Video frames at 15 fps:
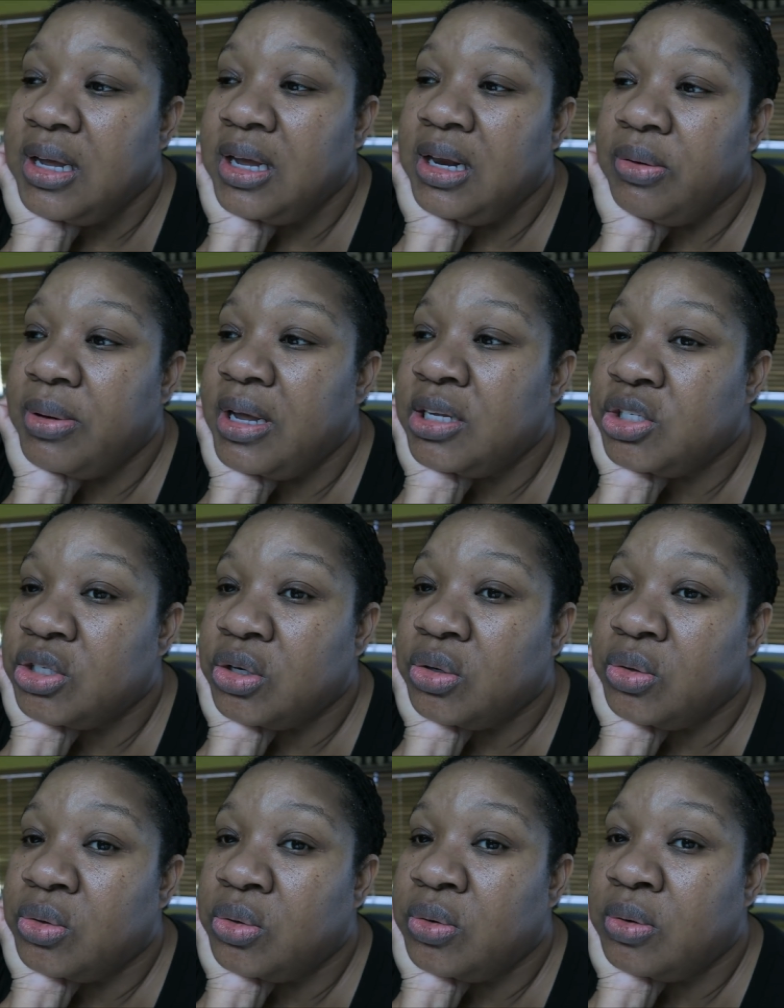Anyway,
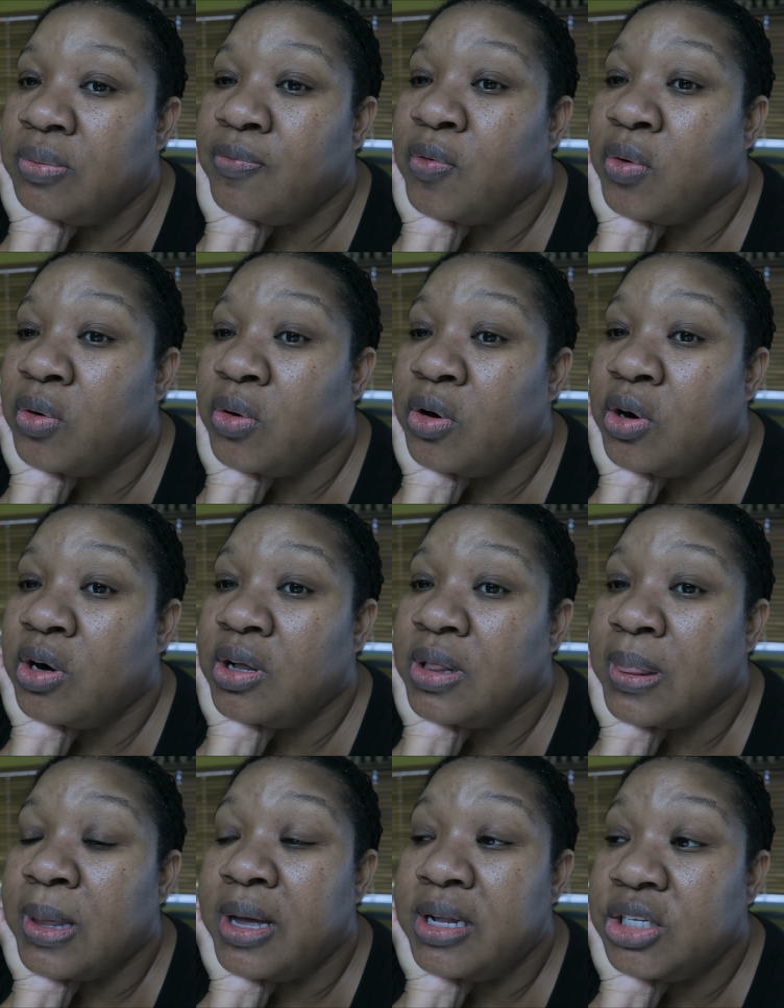so for
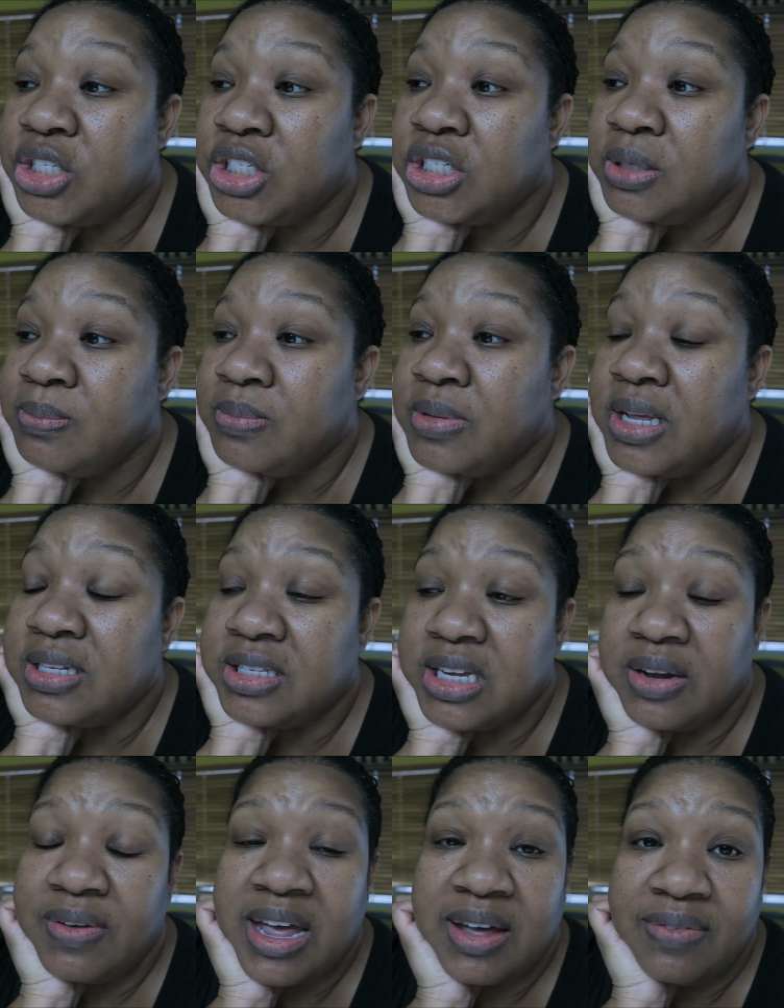lunch,
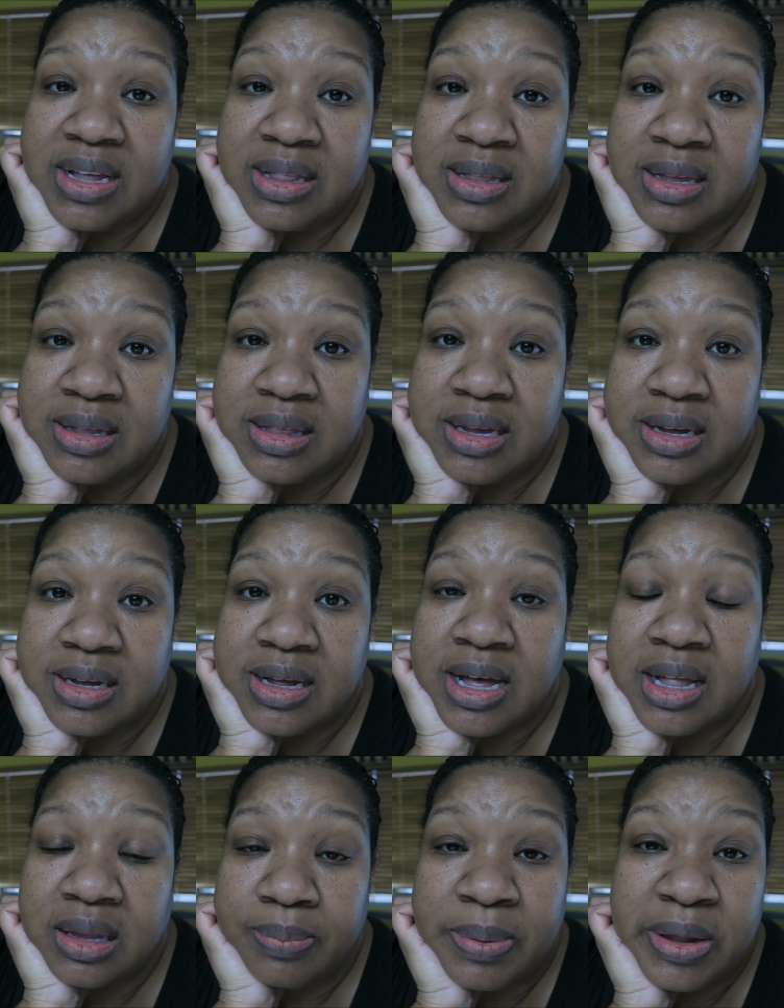instead of having the
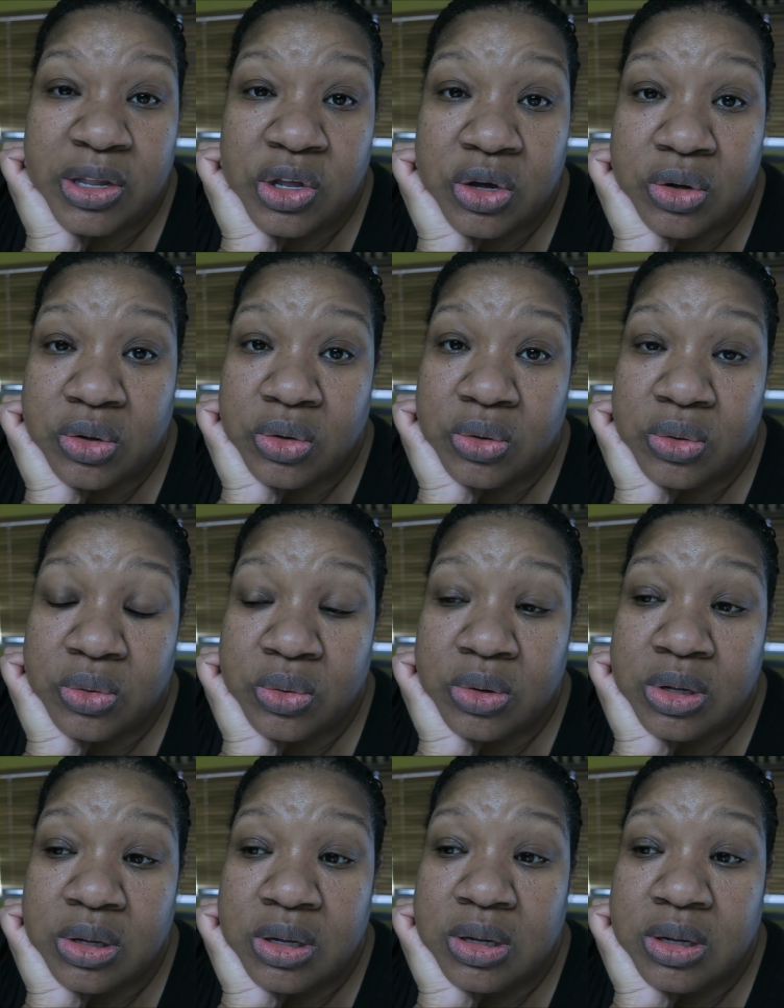jalapeno